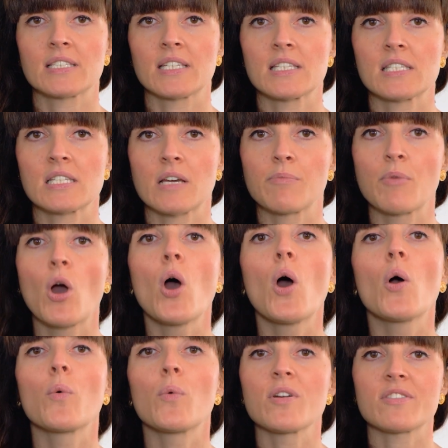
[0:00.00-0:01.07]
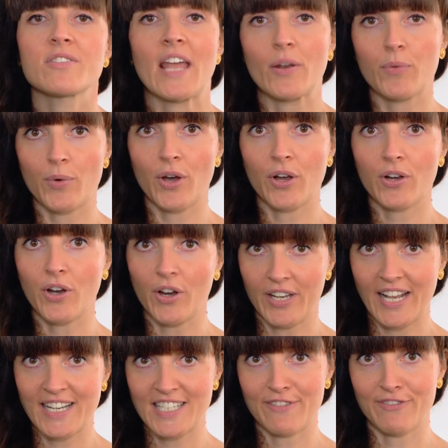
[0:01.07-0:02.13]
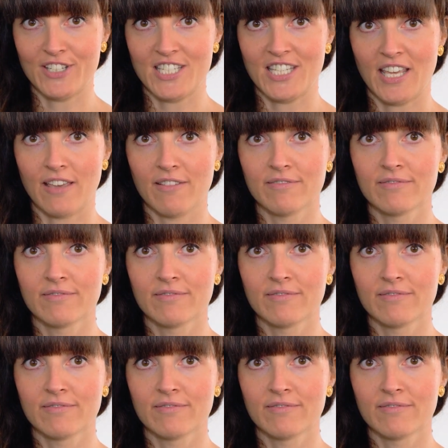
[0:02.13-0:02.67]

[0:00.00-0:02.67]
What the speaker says: system with network connectivity.